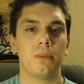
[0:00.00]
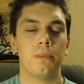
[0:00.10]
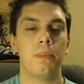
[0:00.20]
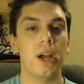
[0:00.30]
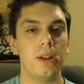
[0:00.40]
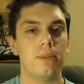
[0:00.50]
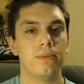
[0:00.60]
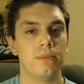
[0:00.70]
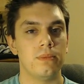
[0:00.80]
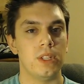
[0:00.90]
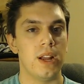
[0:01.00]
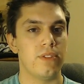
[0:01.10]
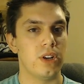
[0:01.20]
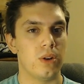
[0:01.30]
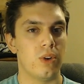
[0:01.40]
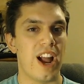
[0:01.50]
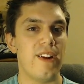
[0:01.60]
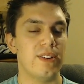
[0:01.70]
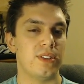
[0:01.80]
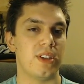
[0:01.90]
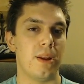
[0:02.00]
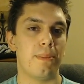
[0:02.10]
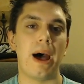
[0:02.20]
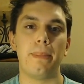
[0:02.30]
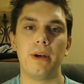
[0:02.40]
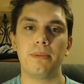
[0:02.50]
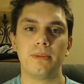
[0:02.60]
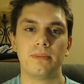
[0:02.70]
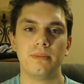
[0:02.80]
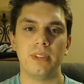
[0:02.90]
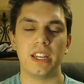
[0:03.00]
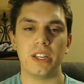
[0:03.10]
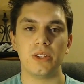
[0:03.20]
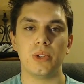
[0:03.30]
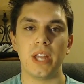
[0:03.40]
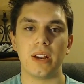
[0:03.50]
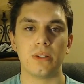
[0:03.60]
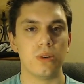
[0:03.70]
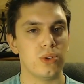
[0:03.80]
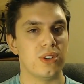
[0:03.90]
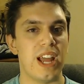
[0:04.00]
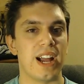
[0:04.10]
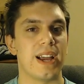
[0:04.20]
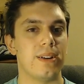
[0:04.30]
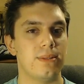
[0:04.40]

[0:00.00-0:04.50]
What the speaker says: but you never know where Iris is going to pop up and get you that crucial knockout.